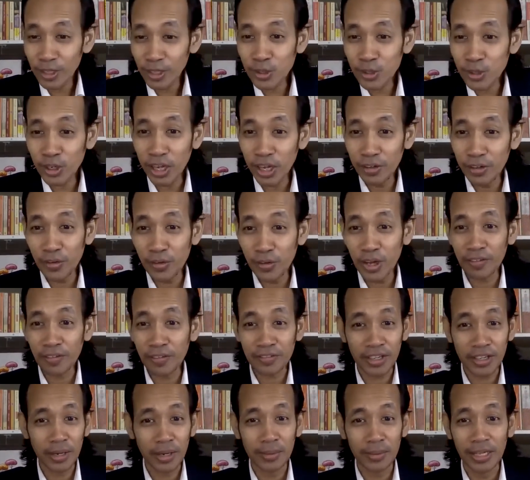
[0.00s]
So if you
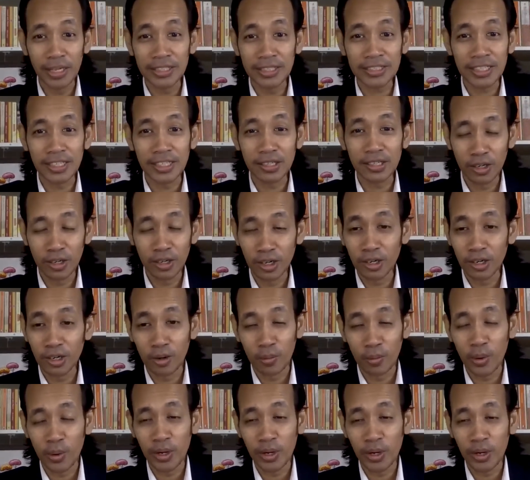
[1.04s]
have time later, I don't
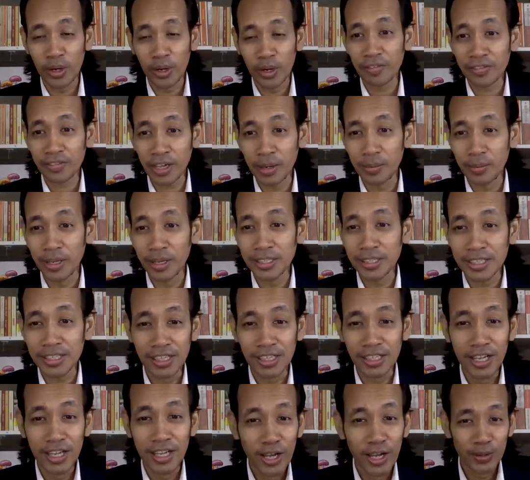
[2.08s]
know when you have time
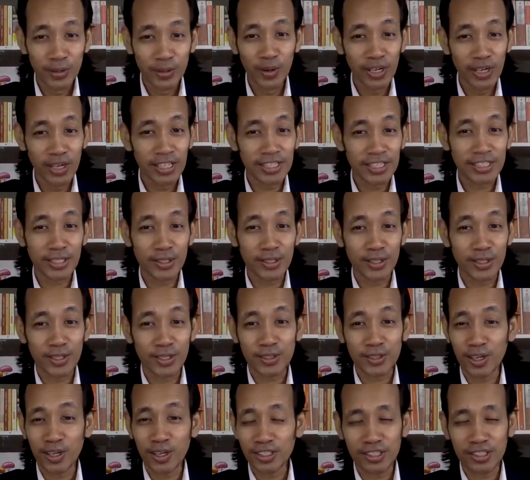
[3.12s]
later, do listen to
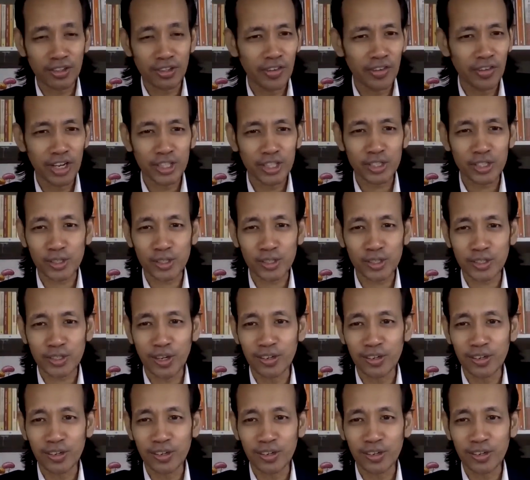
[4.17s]
the song. It's a very short